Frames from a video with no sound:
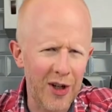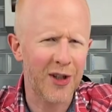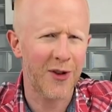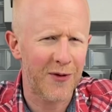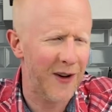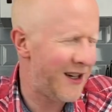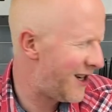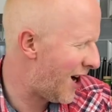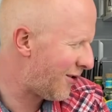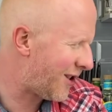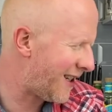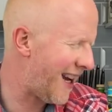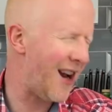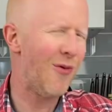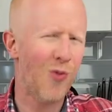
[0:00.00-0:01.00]
a video
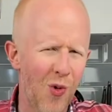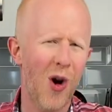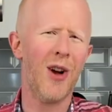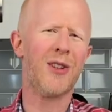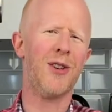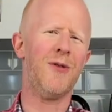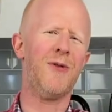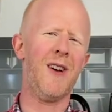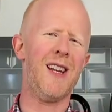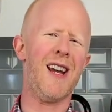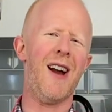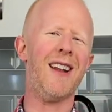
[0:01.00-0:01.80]
today. What a video.